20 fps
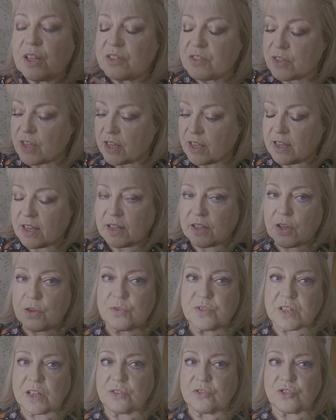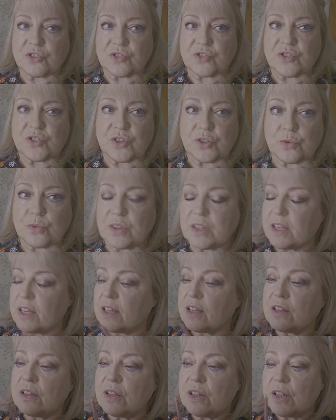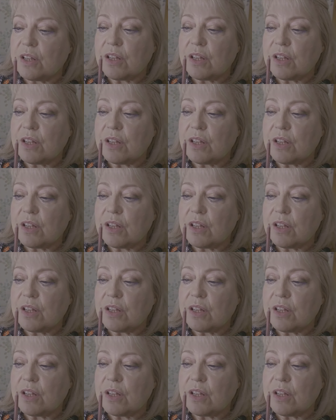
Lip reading: Here goes. I'll just do the.